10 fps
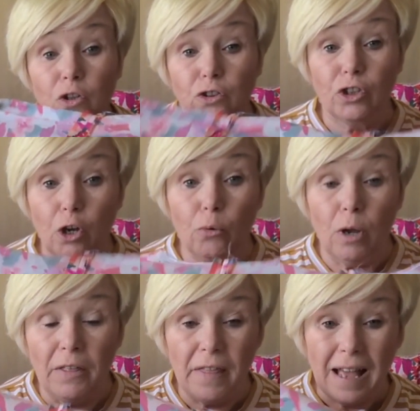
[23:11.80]
So
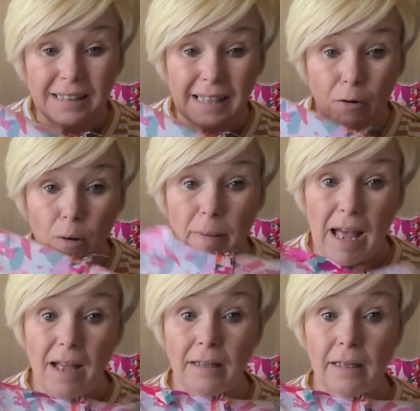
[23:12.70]
that's our
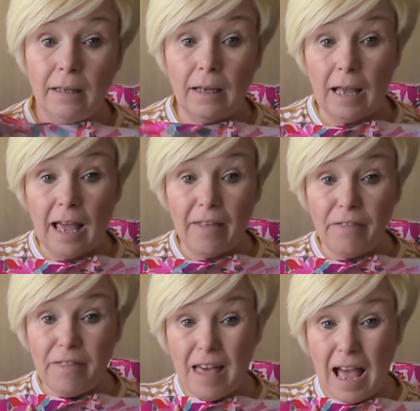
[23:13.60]
back,
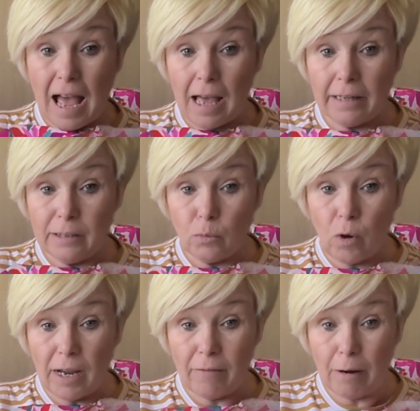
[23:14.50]
and that is
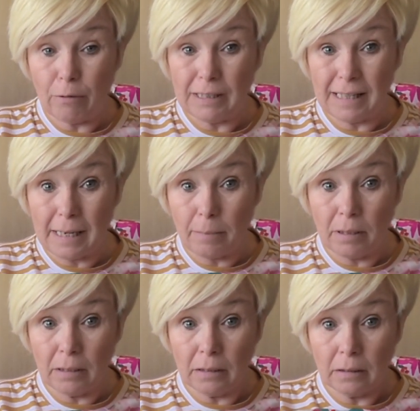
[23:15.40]
where our zip
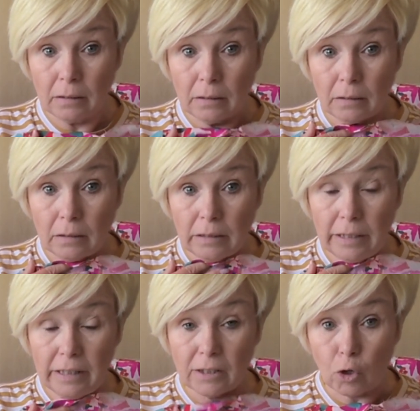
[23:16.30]

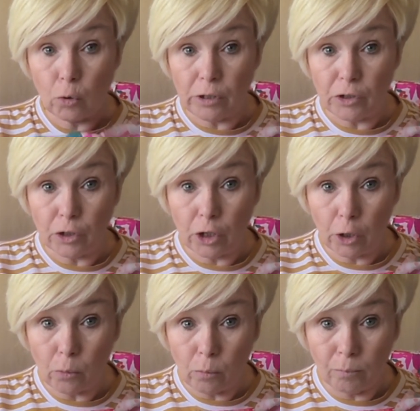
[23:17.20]
is going to
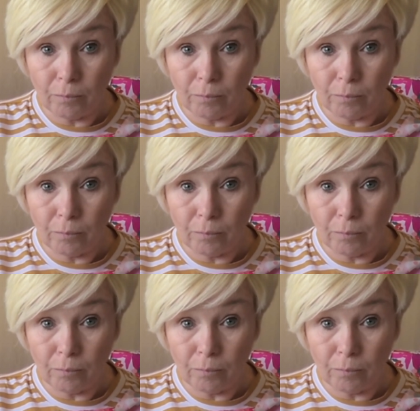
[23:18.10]
go.